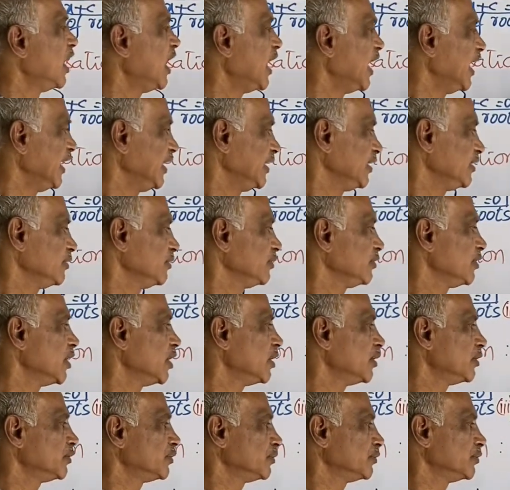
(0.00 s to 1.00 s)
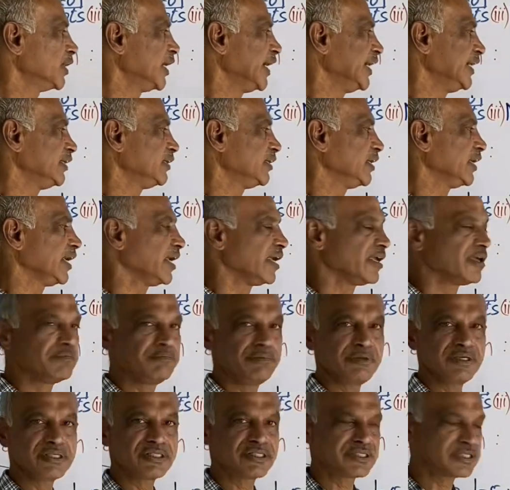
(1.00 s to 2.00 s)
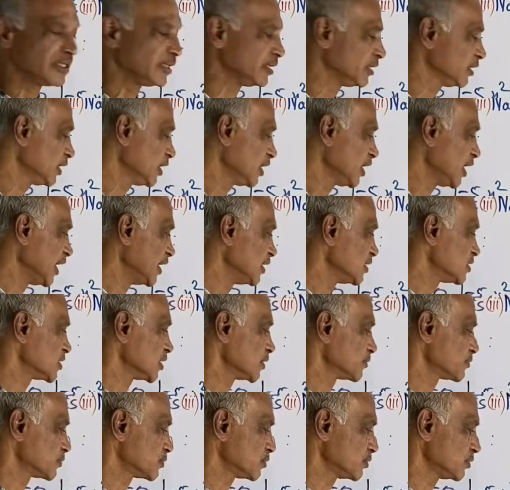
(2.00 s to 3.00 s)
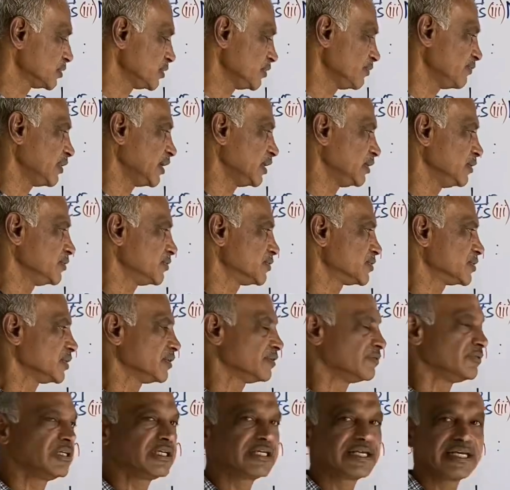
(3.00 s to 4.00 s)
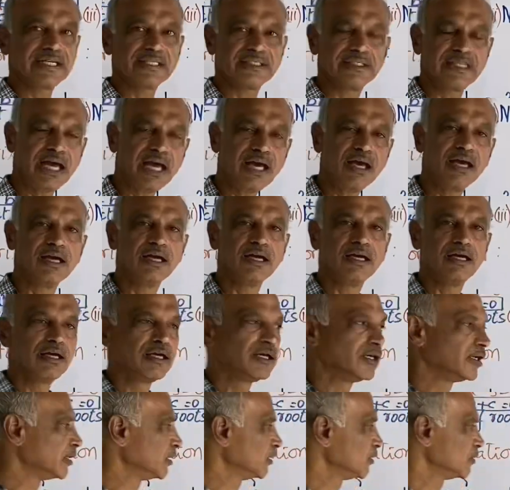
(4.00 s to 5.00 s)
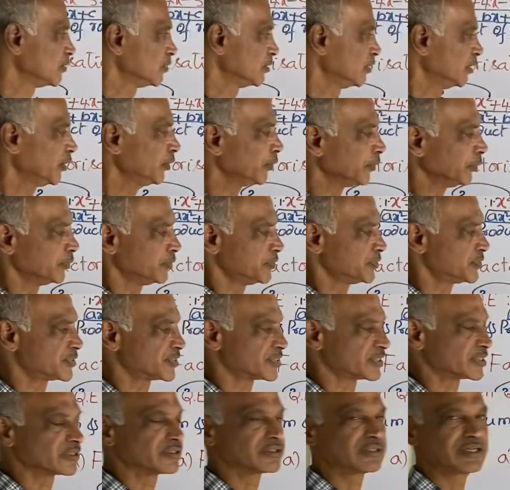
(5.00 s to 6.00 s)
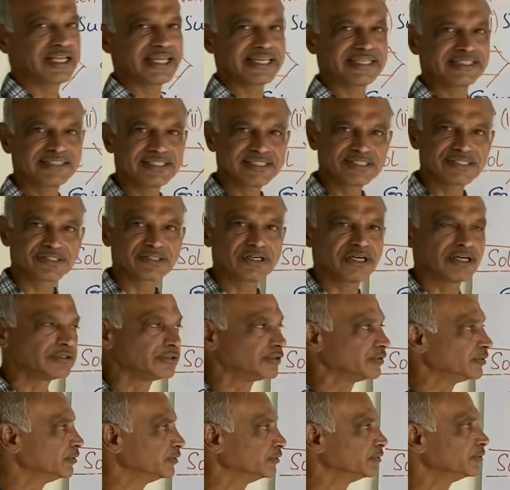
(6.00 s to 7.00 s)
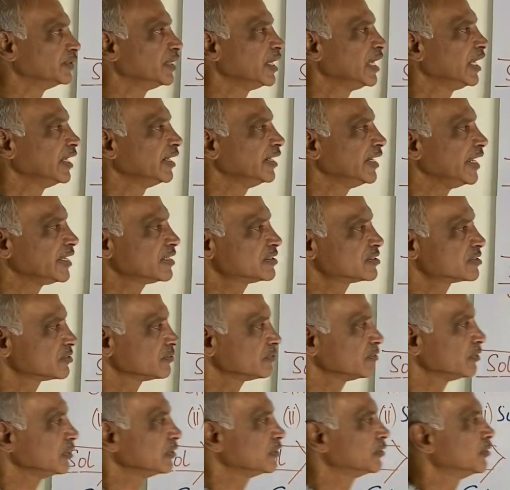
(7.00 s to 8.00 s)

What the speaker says: and you have to write A, B, C and substitute the values. You will get the roots. Like this you have to do. Next you will